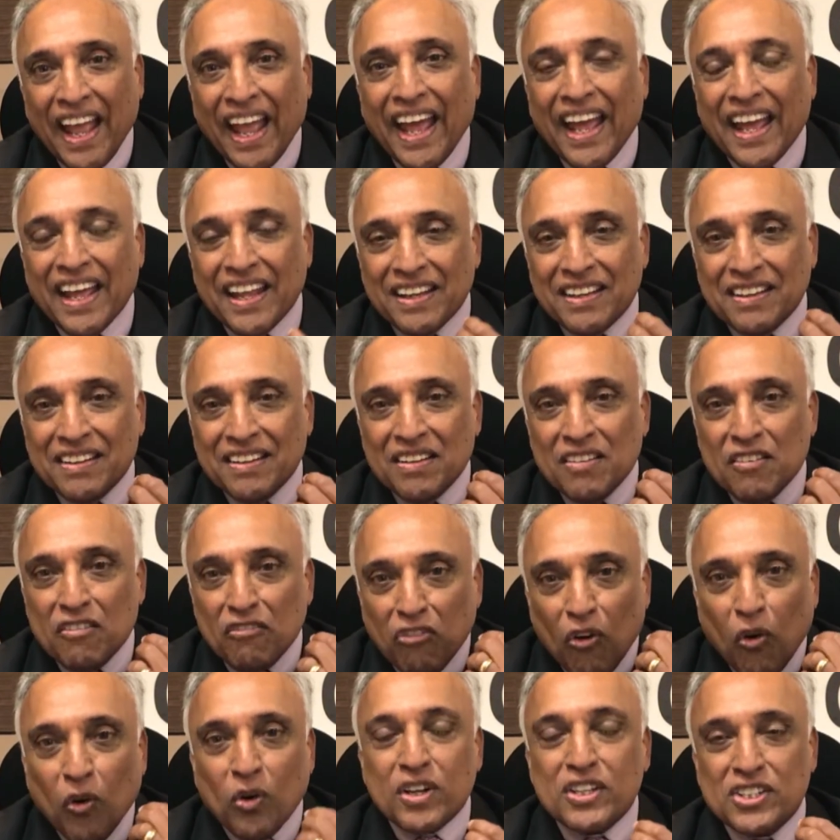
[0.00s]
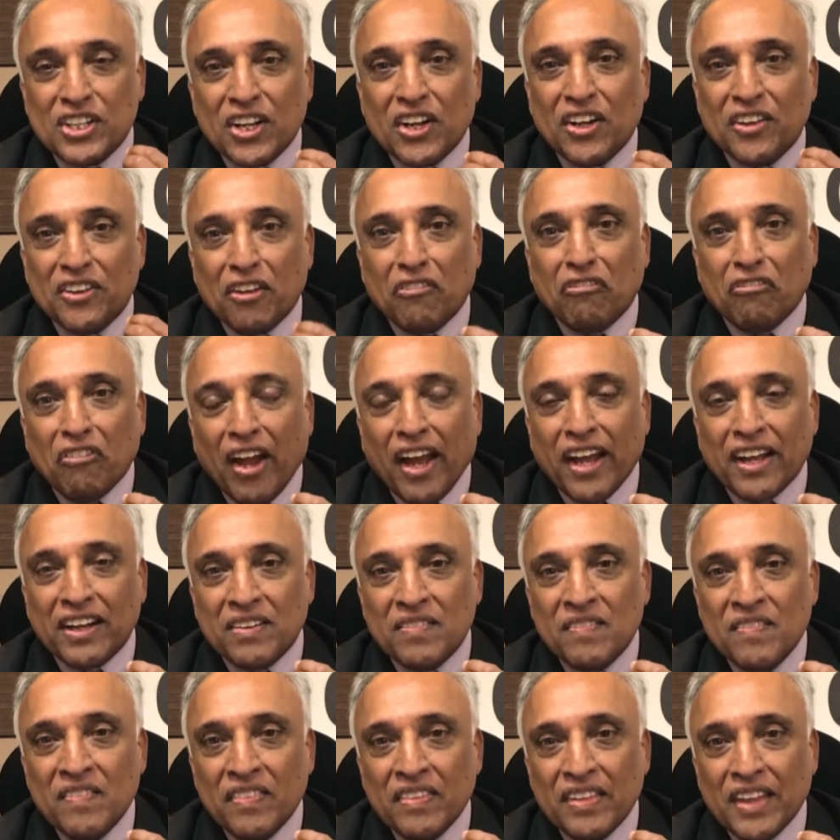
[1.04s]
and focusing on the
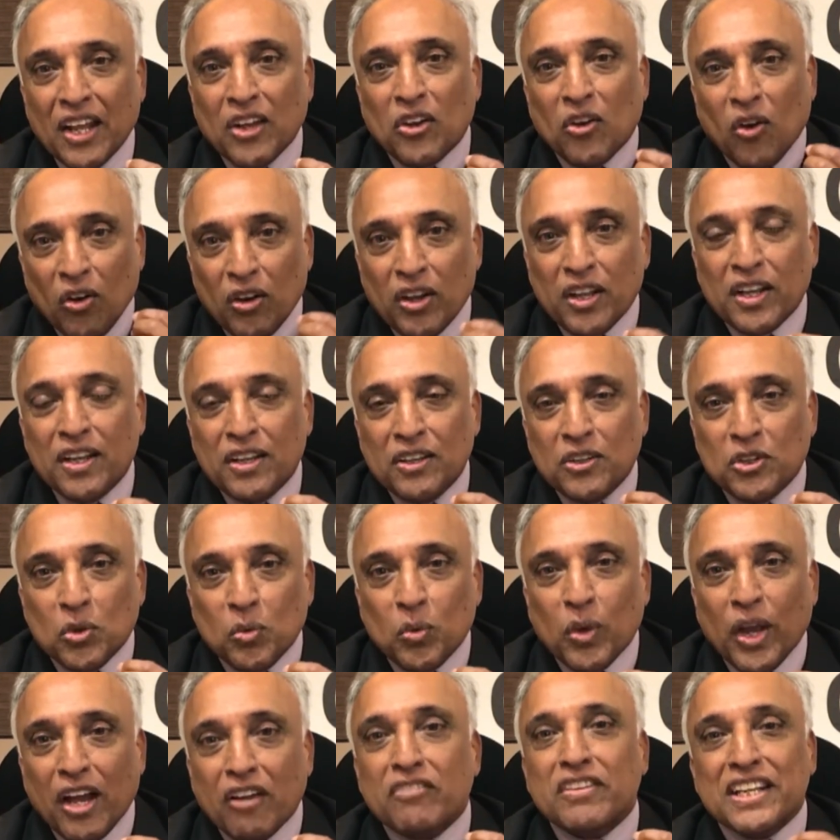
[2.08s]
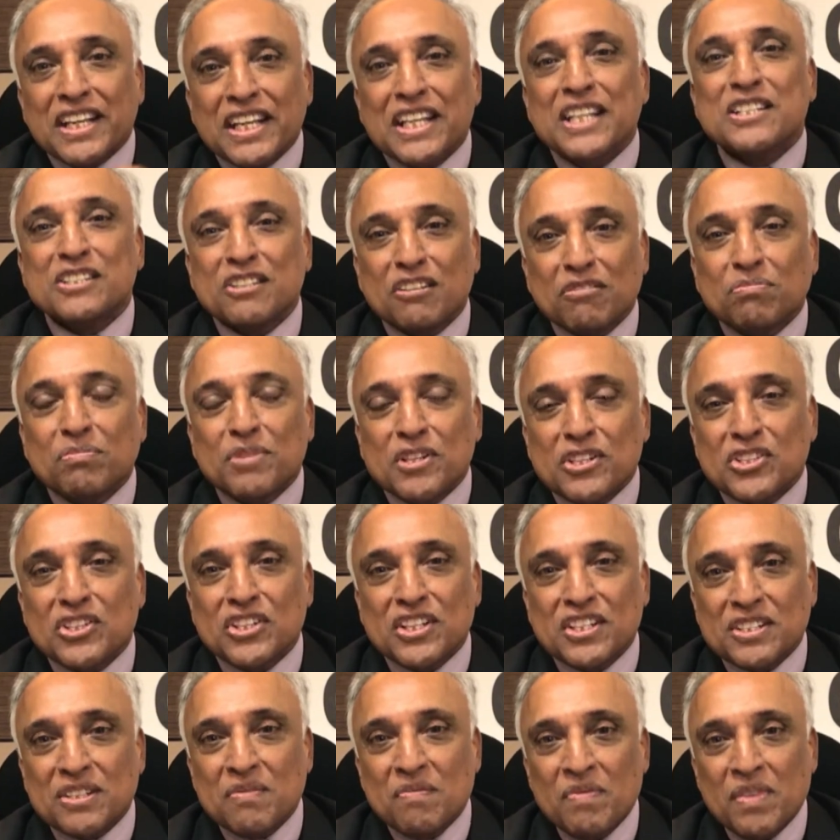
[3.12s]
fact that not only do we have ease of
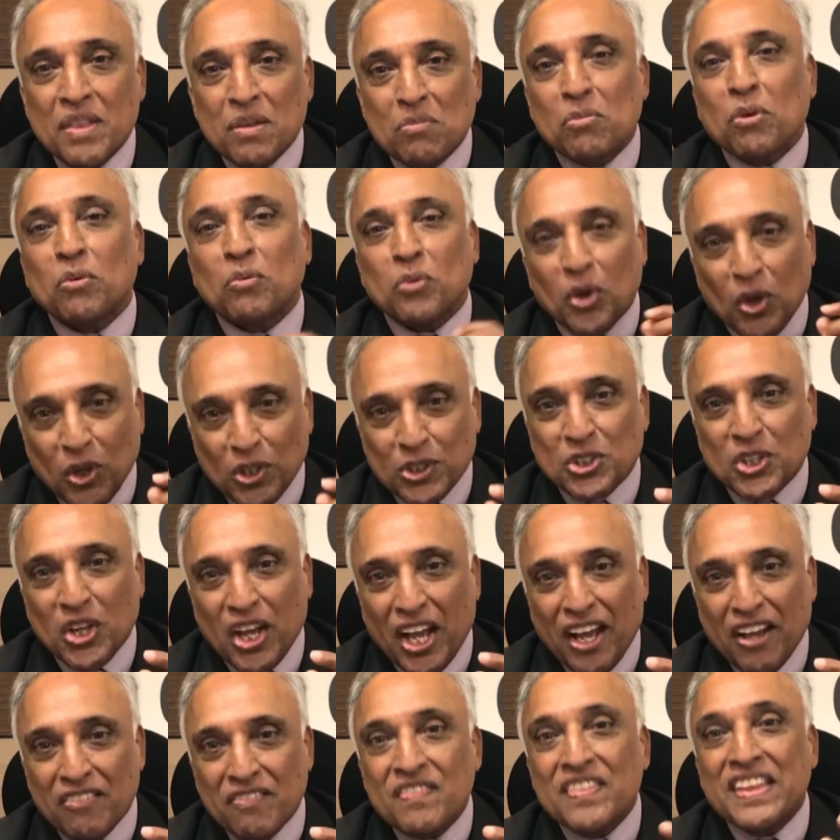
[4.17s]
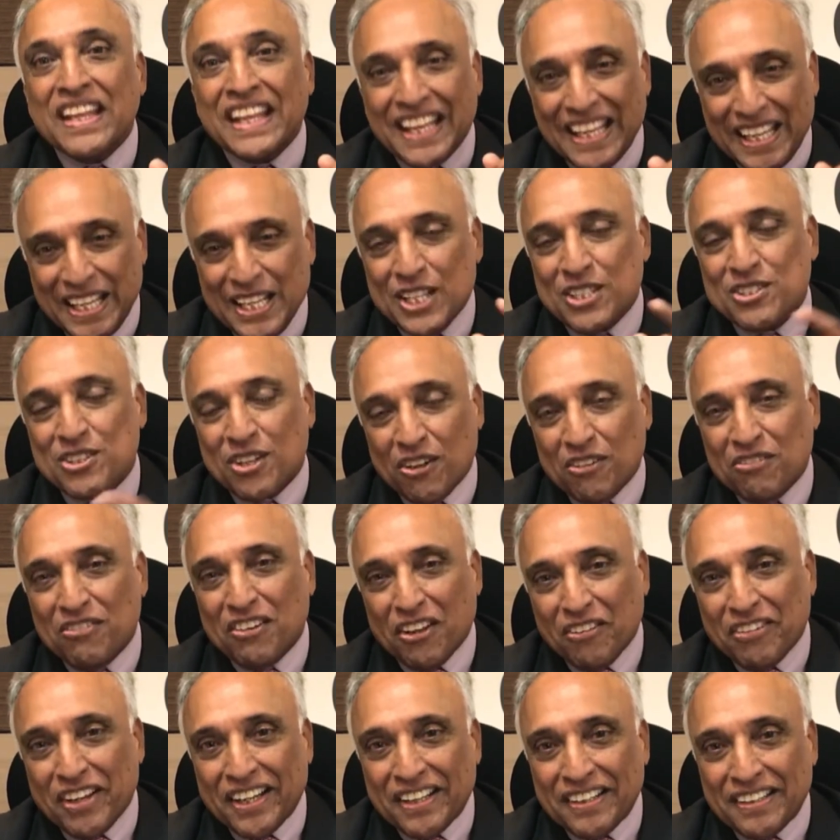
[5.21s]
business, but we also have ease of
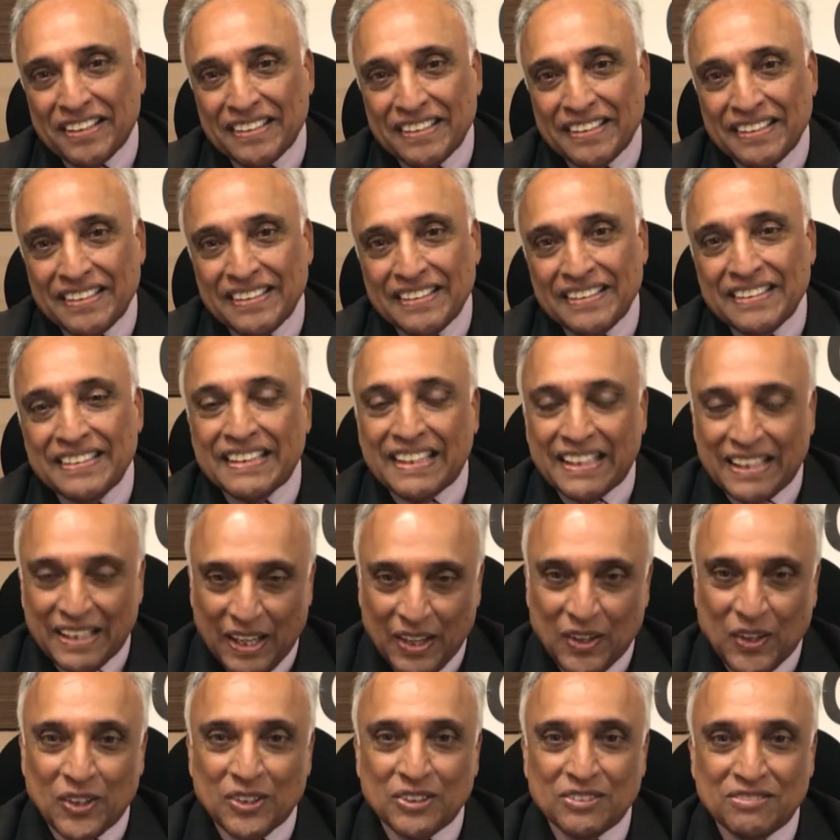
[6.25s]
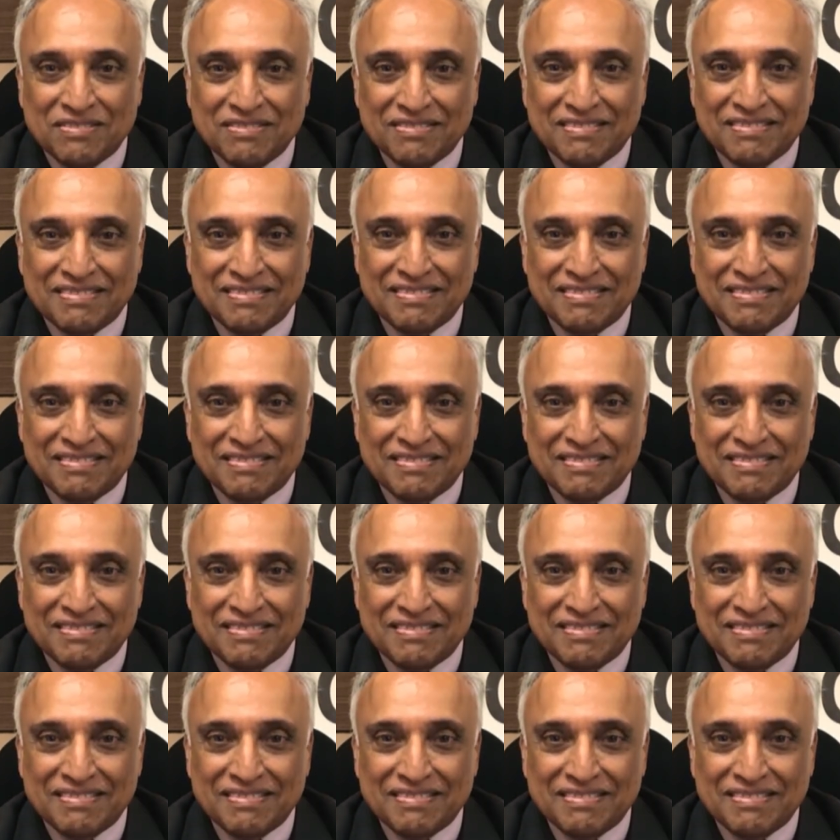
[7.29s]
living. Thank you.